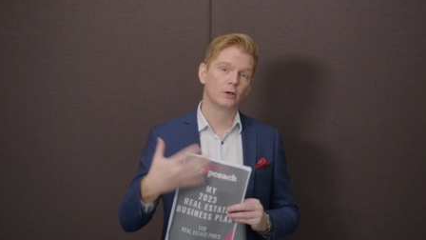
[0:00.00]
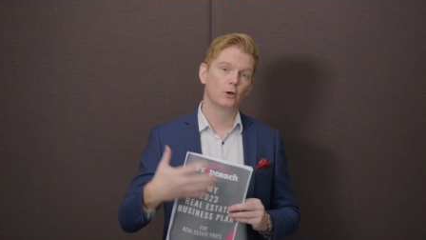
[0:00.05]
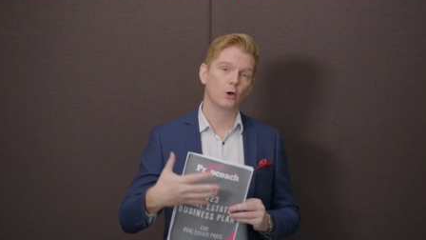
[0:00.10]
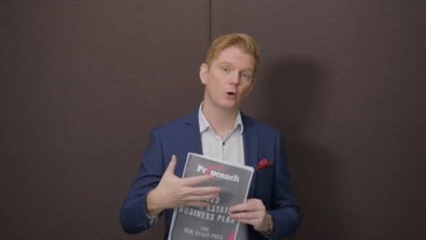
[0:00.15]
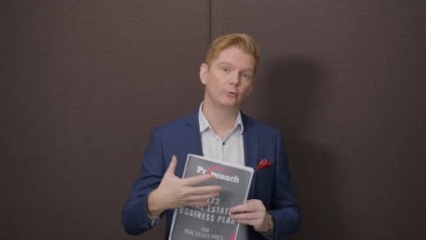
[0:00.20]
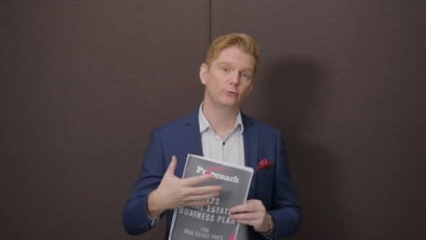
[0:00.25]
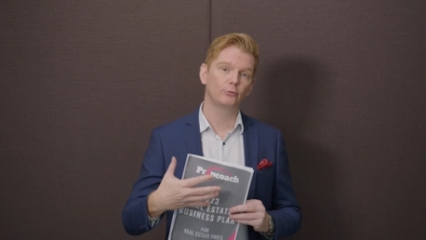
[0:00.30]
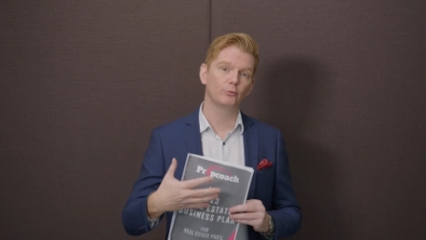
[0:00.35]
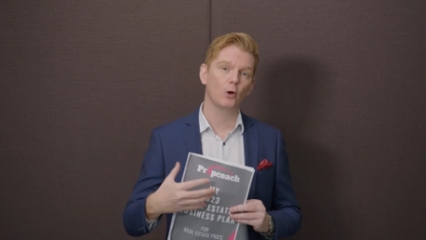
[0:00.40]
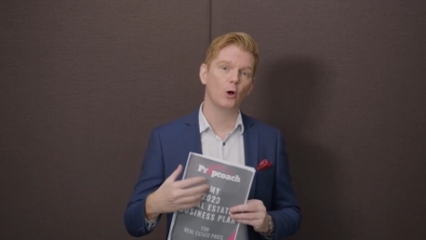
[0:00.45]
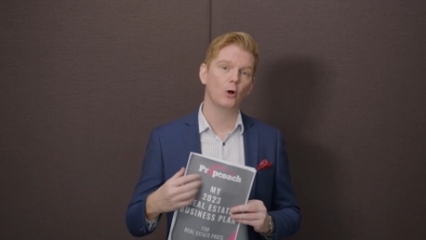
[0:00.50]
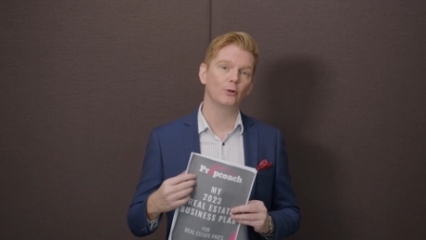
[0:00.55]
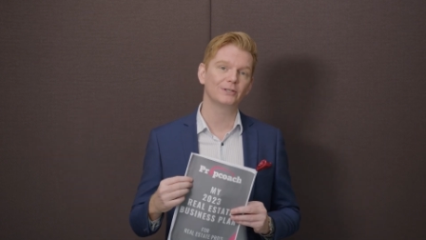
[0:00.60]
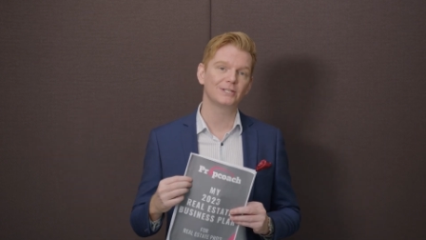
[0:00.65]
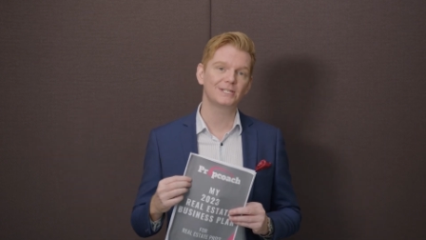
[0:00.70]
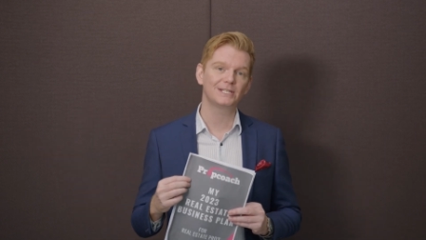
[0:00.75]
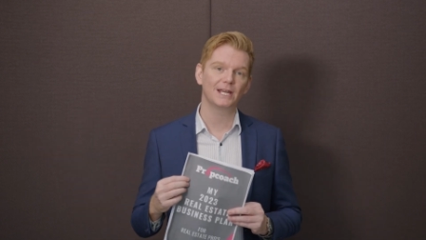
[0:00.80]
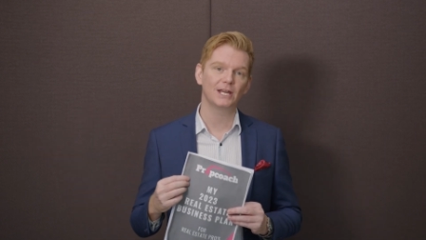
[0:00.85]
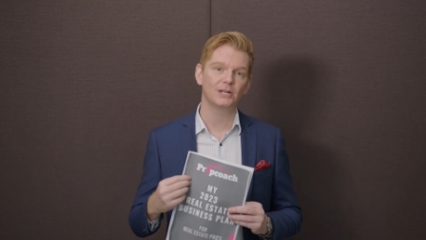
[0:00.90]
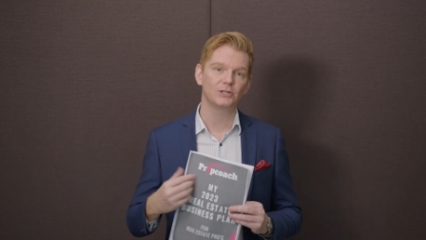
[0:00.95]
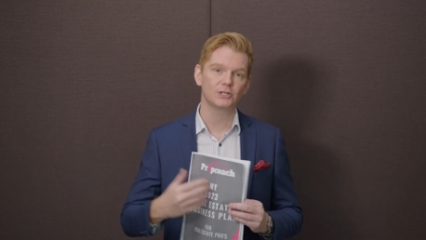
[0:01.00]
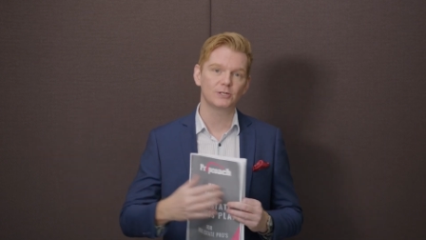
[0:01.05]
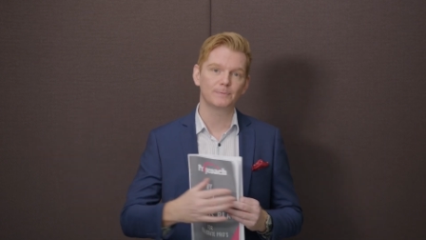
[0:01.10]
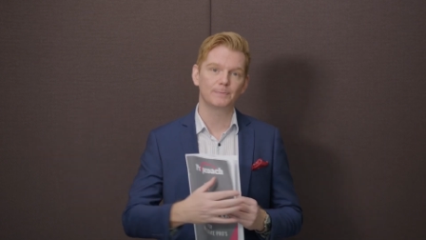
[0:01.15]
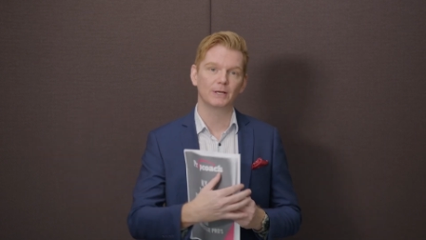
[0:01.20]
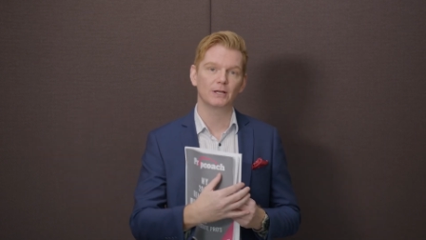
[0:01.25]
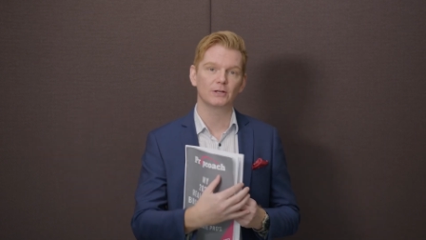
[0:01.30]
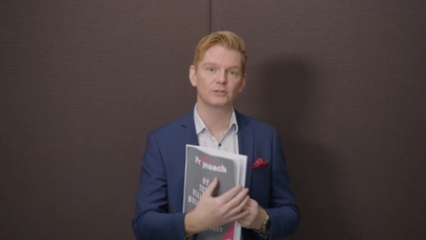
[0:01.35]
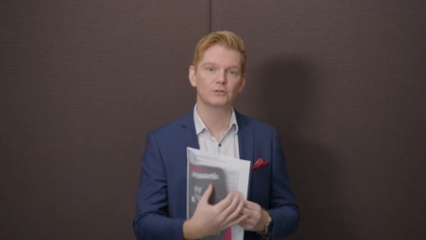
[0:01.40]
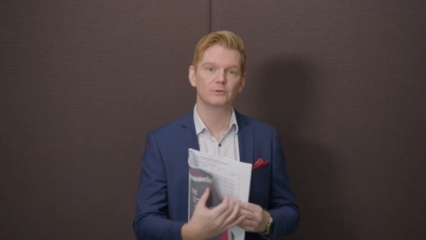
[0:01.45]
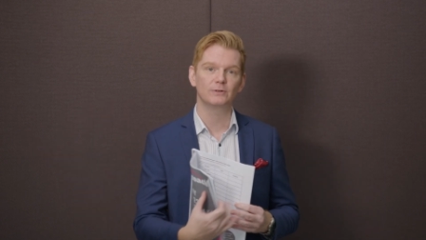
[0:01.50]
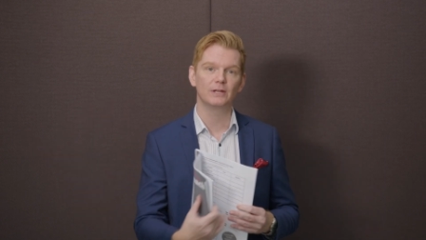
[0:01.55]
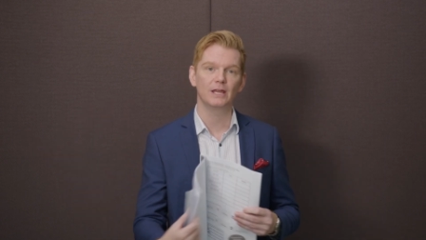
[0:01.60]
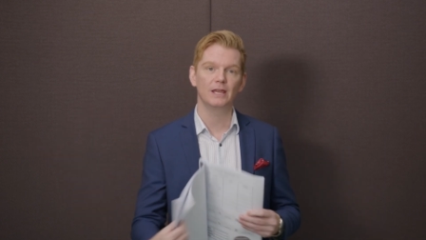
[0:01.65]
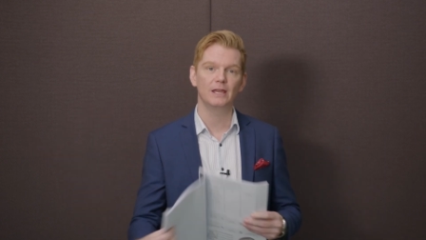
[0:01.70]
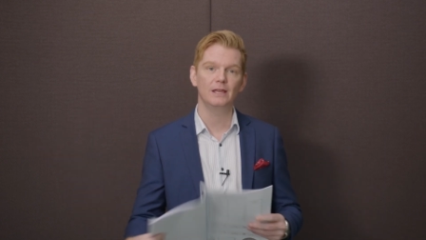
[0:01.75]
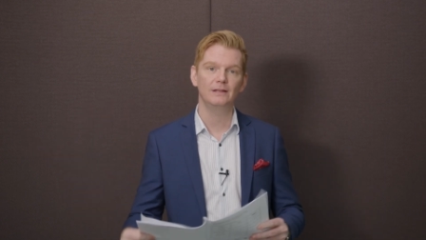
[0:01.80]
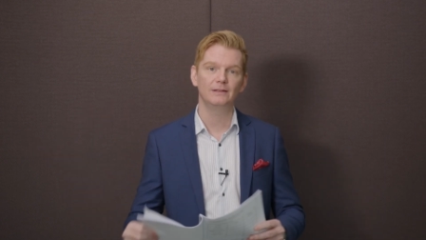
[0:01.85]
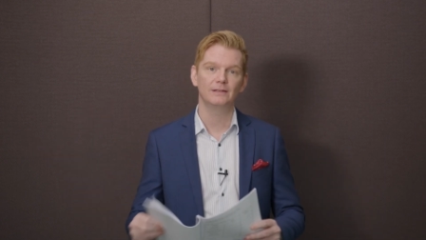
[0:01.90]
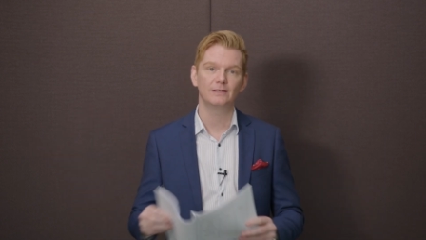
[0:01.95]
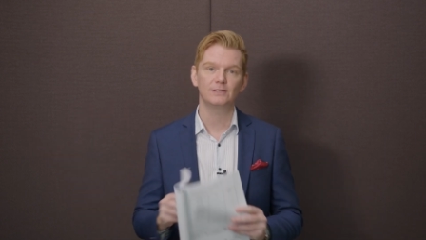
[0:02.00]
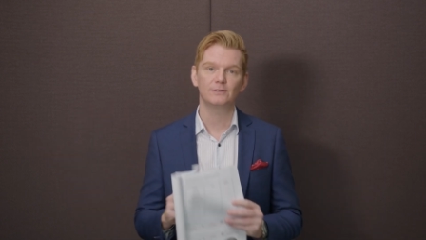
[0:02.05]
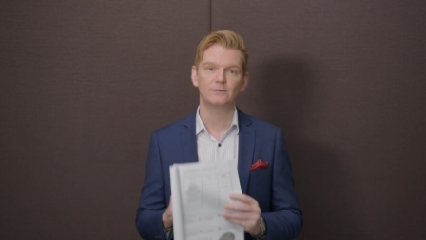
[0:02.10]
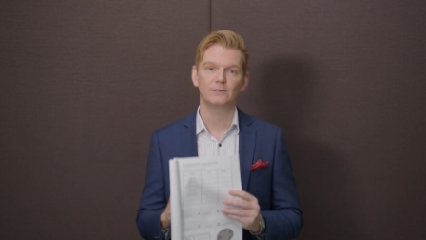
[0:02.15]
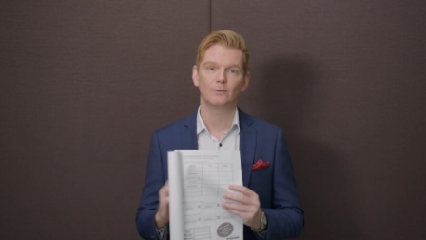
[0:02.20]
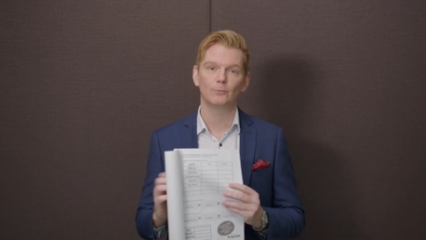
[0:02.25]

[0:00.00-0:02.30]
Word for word: go through all the stages because today this